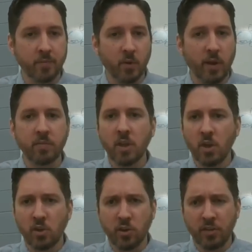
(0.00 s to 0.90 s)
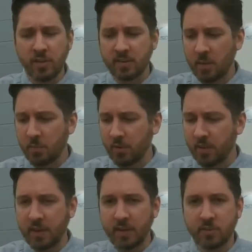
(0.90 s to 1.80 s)
Okay, if you look at the example in the
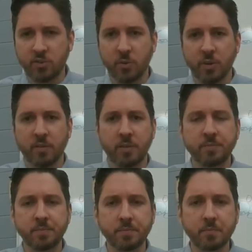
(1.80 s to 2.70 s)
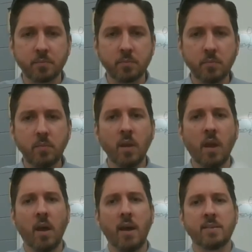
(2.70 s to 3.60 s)
text that you were given,
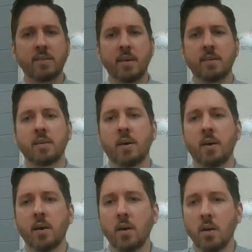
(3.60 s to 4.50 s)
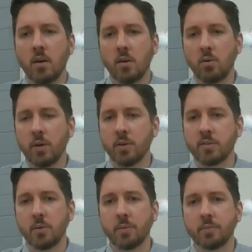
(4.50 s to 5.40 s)
it says, where is
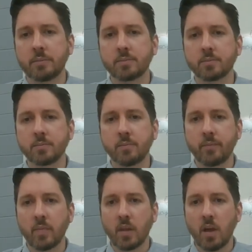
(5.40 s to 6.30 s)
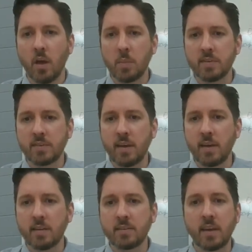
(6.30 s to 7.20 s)
that one? It
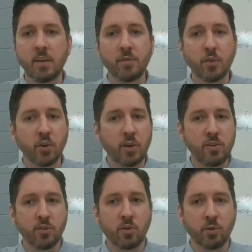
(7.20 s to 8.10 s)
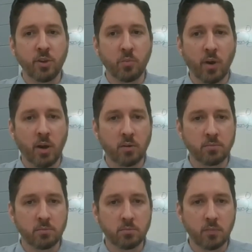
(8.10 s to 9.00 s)
says, if the cookies are golden
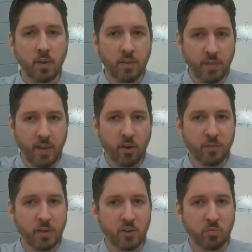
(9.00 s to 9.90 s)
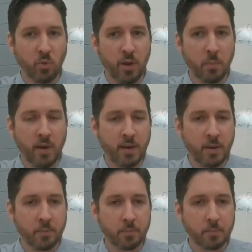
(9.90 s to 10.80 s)
brown, then they are finished baking.